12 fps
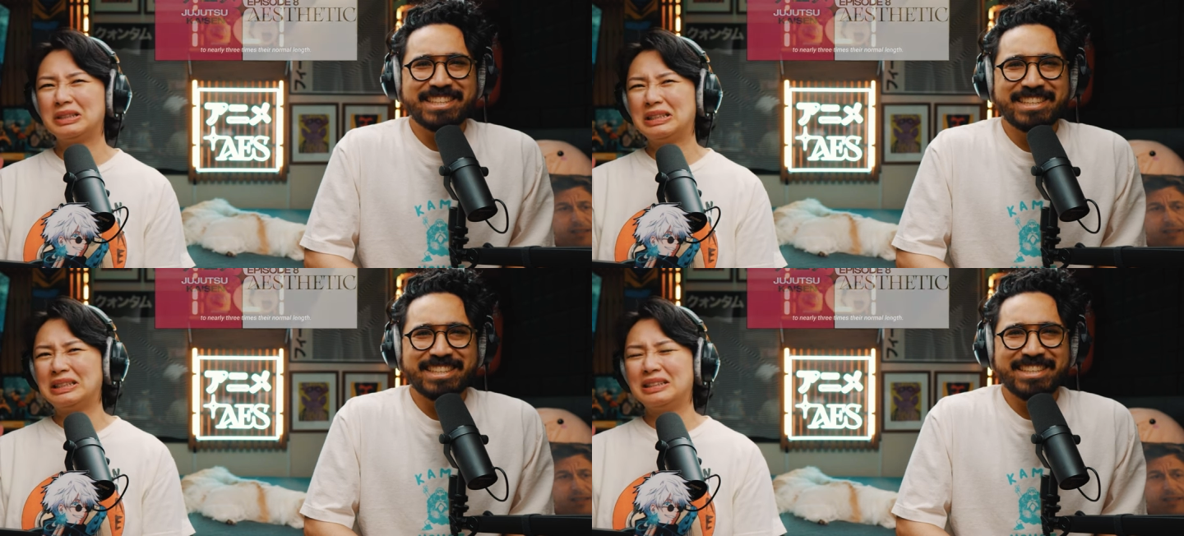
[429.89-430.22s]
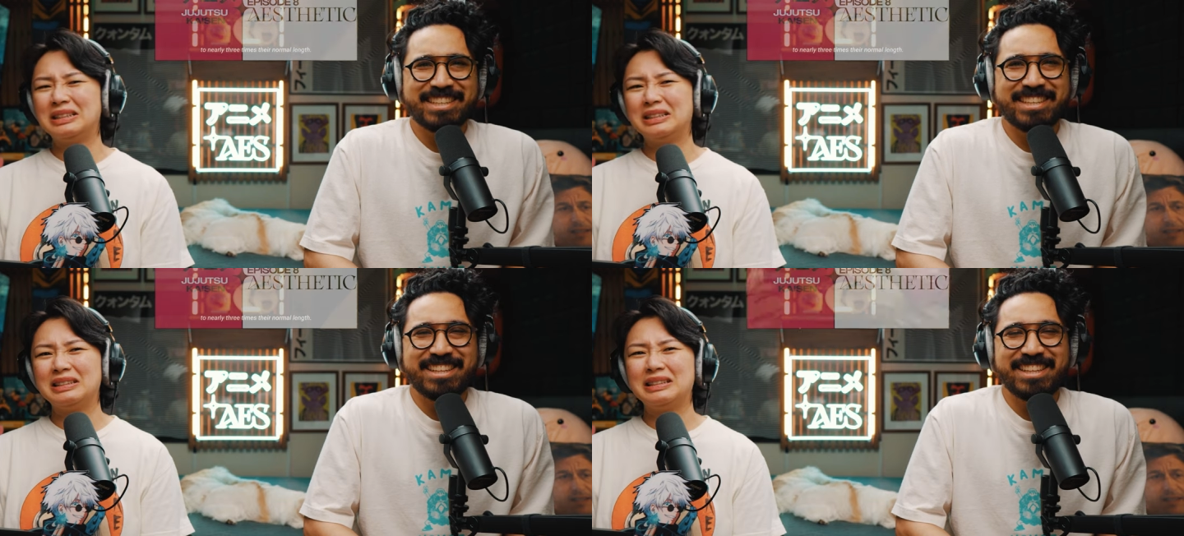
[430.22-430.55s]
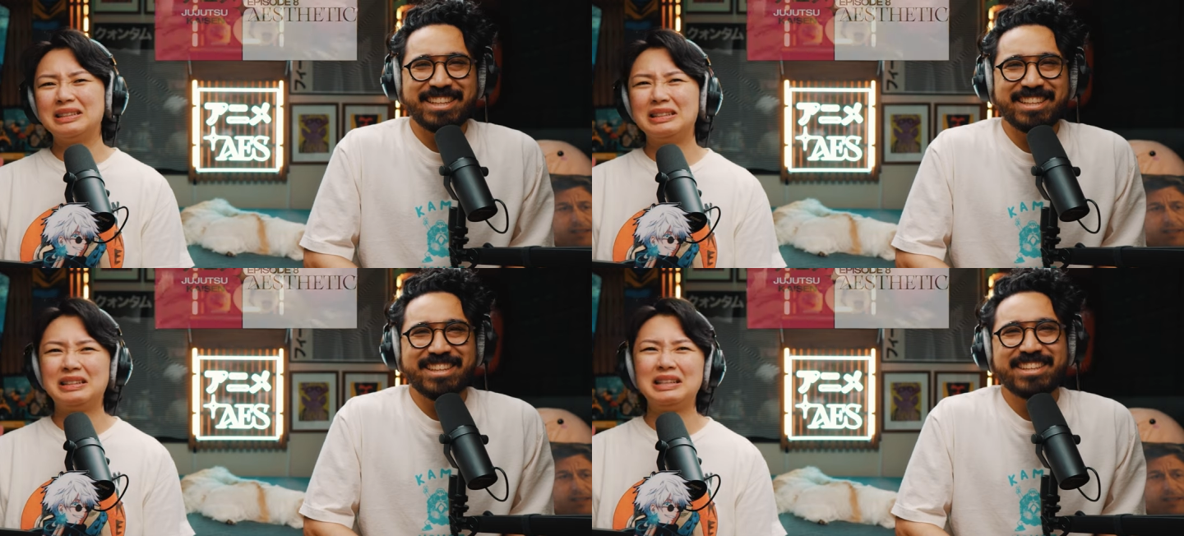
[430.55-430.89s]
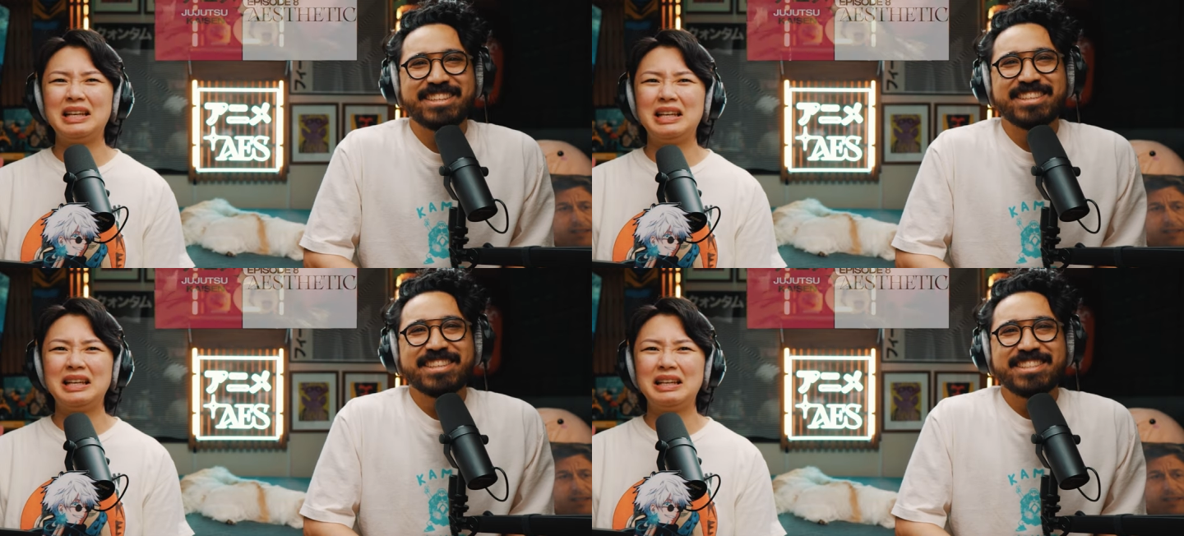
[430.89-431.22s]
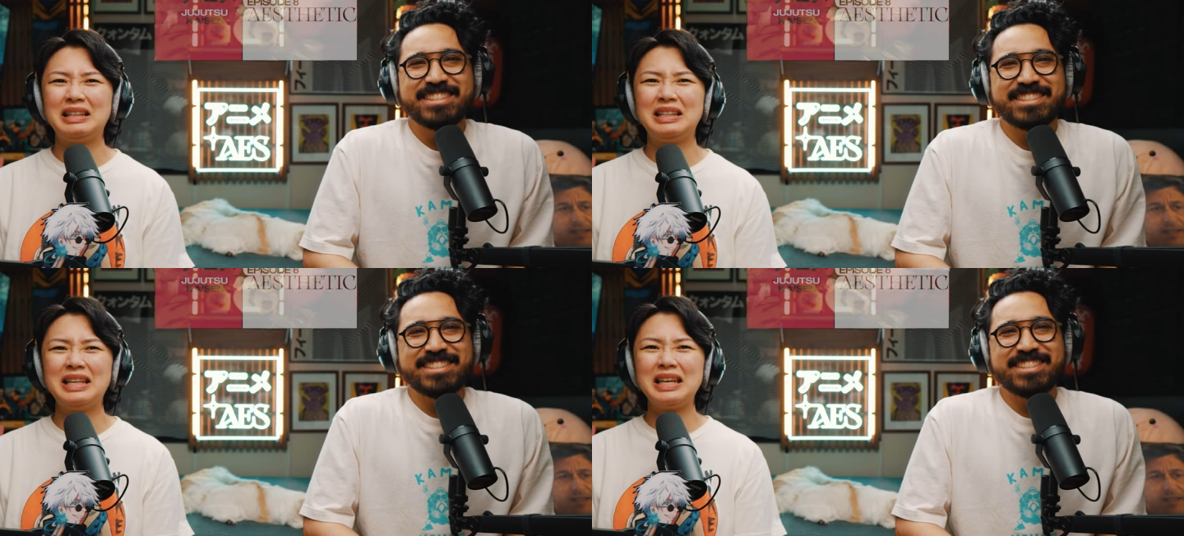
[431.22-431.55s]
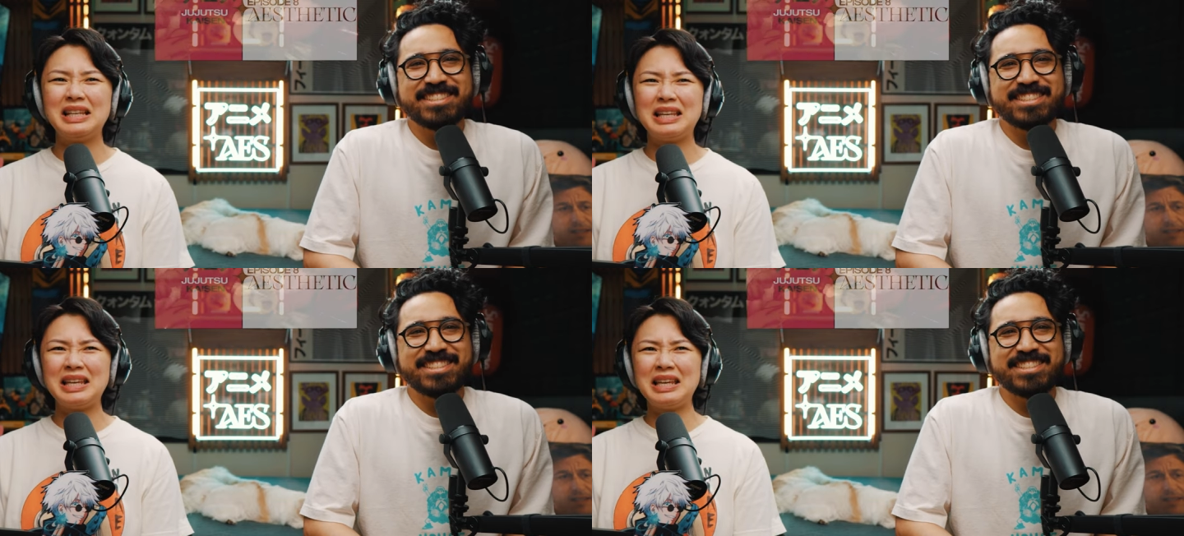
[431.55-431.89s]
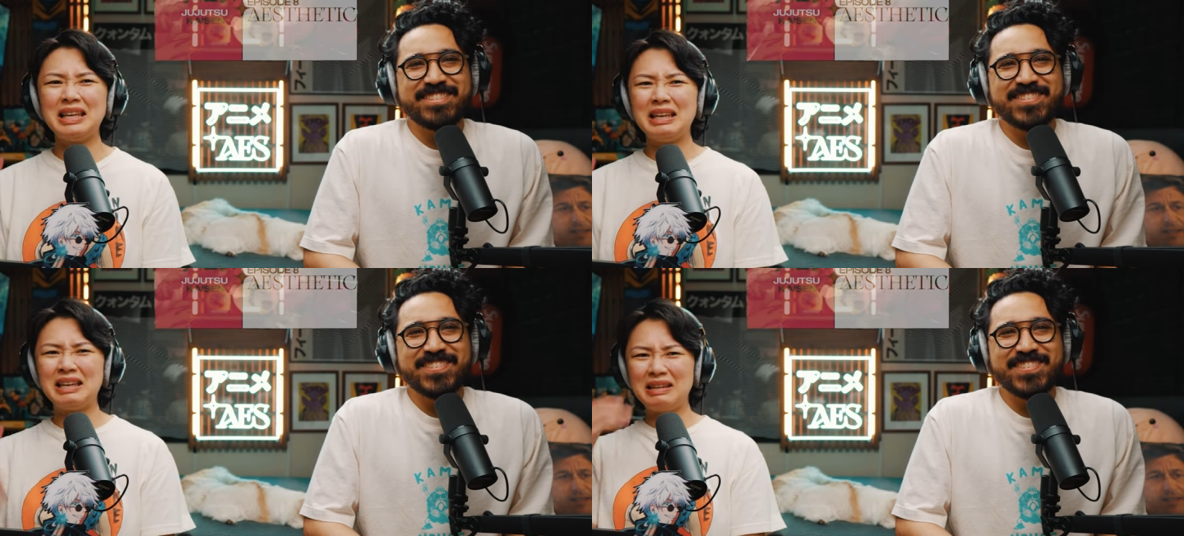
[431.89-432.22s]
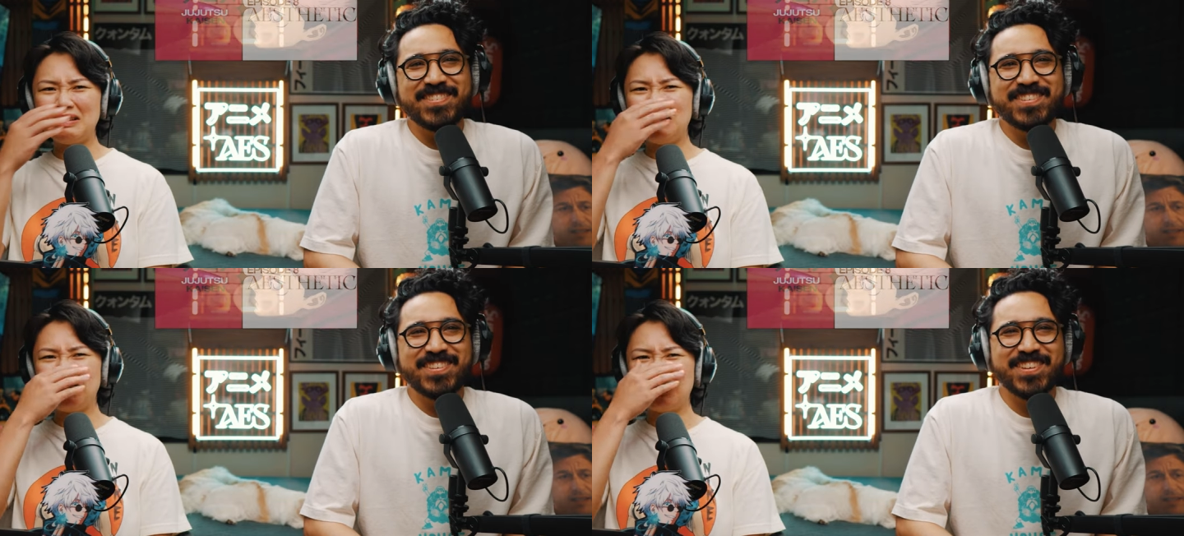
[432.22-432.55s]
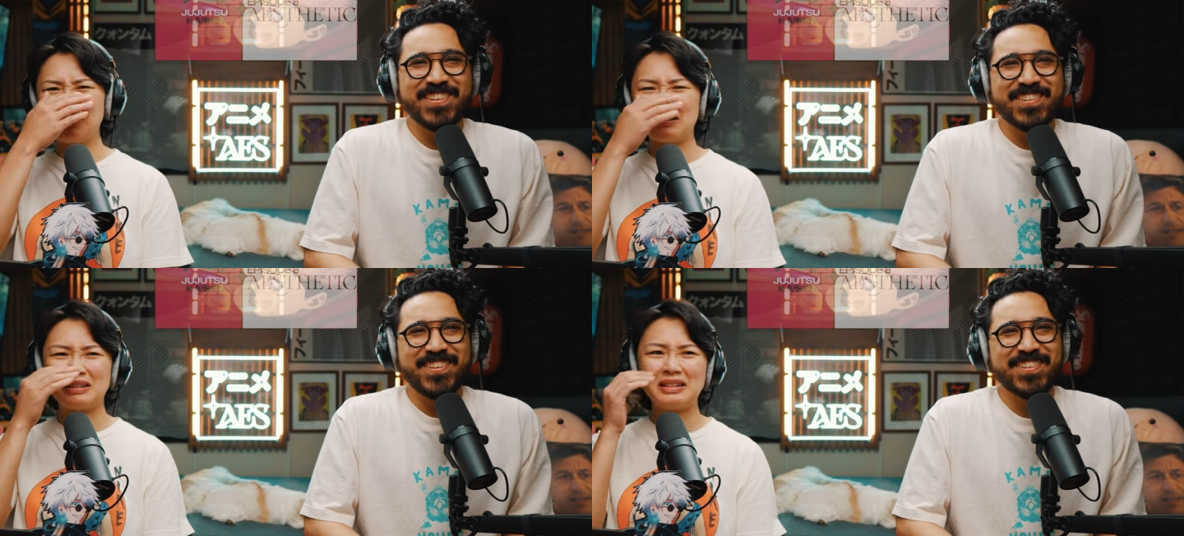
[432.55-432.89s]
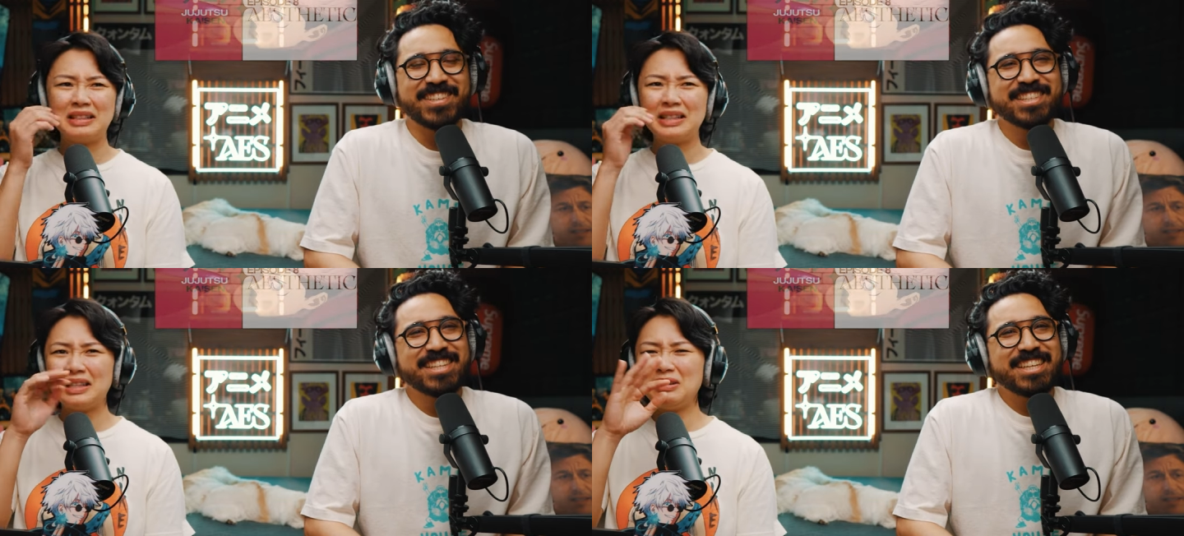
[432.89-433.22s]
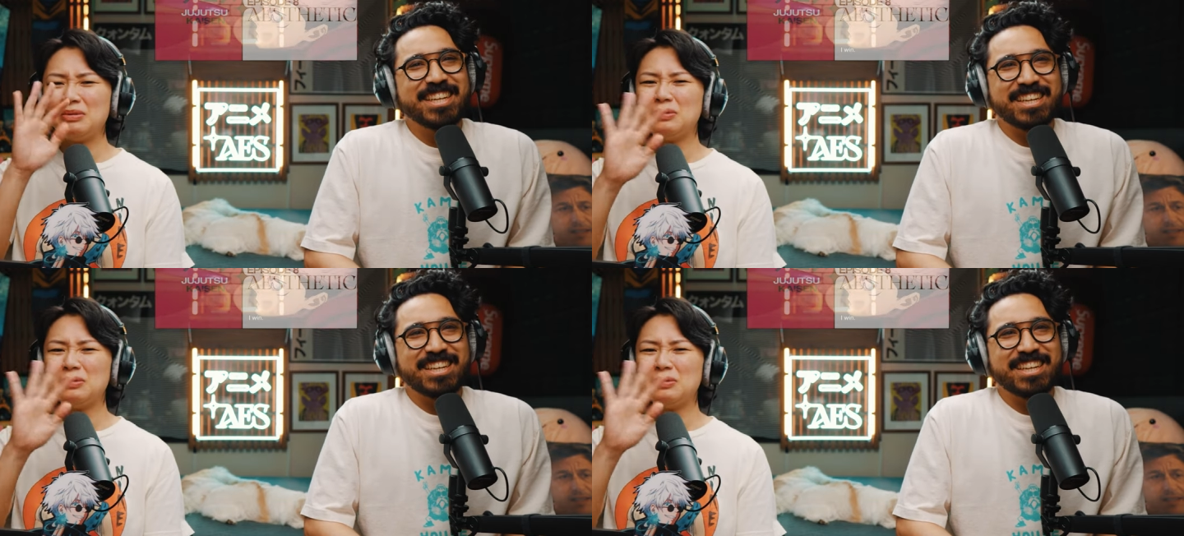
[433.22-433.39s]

Speaker 1: oh. yucky.